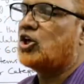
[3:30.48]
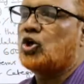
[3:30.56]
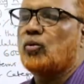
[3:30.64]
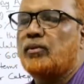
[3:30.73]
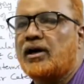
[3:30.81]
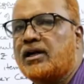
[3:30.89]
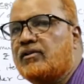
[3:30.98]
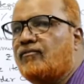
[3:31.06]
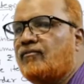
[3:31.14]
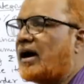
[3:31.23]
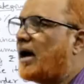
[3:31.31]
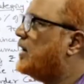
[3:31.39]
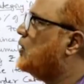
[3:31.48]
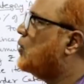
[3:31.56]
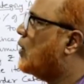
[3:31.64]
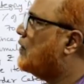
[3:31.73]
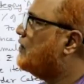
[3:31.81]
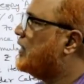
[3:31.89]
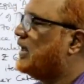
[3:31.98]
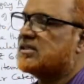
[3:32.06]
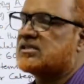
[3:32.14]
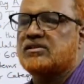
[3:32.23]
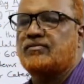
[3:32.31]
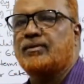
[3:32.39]
cumulative value of
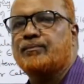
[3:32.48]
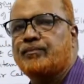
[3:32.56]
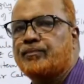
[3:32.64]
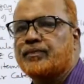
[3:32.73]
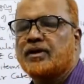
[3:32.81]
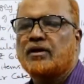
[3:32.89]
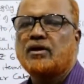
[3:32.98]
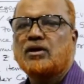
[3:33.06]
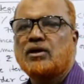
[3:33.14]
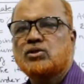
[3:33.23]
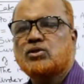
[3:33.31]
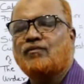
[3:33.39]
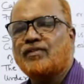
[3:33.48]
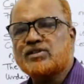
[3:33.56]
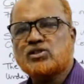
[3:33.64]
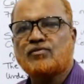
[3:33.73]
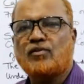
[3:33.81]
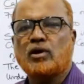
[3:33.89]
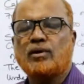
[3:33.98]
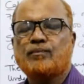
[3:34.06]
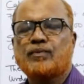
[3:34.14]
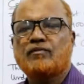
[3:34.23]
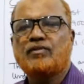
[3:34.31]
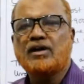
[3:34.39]
ACV. So first of
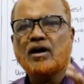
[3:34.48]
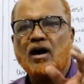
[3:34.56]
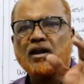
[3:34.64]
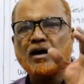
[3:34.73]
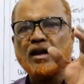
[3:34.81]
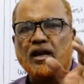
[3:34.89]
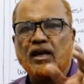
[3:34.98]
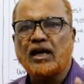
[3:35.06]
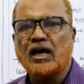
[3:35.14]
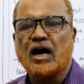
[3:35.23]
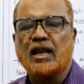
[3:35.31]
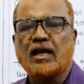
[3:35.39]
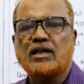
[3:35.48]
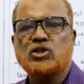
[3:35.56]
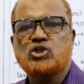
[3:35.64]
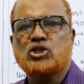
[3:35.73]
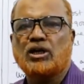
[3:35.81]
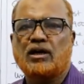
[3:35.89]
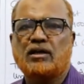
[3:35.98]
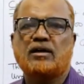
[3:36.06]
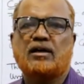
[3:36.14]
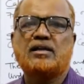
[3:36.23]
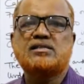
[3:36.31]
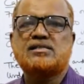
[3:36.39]
all, we are rearranging in
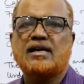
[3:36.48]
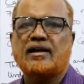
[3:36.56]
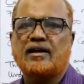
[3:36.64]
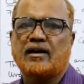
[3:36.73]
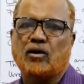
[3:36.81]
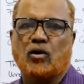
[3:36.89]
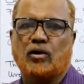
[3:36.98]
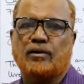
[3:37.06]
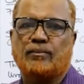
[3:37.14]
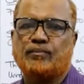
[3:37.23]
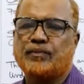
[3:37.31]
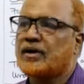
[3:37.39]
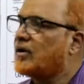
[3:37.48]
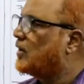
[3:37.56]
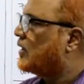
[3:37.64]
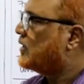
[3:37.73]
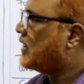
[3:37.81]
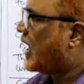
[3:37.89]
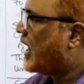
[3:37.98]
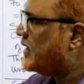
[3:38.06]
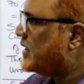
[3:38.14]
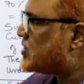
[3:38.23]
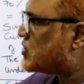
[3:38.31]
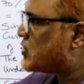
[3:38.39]
the descending order. The
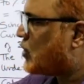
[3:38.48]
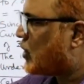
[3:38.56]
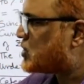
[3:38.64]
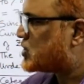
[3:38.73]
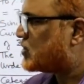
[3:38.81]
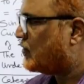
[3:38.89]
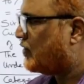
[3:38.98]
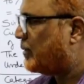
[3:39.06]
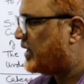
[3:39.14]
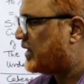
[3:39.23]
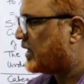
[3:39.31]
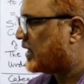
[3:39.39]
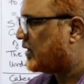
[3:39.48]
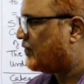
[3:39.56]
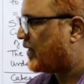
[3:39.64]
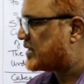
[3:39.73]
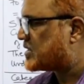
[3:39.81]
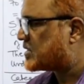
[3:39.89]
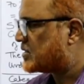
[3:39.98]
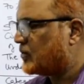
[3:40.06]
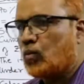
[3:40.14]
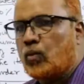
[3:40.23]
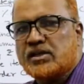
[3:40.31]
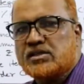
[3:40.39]
highest cost will be taken first.
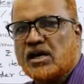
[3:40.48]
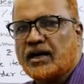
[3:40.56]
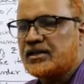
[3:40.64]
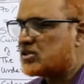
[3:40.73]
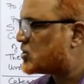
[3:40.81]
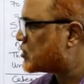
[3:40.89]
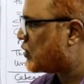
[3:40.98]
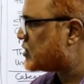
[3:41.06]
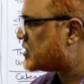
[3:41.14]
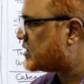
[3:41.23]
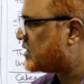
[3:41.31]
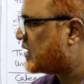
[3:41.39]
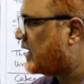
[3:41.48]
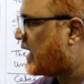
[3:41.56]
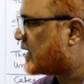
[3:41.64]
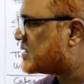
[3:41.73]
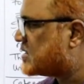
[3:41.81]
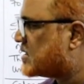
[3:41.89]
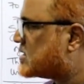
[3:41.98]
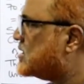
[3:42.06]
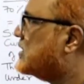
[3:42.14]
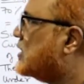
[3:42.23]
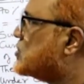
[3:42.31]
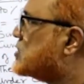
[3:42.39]
What is the highest cost?
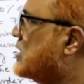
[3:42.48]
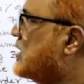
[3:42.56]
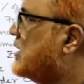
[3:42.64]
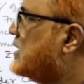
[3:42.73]
3,60,000.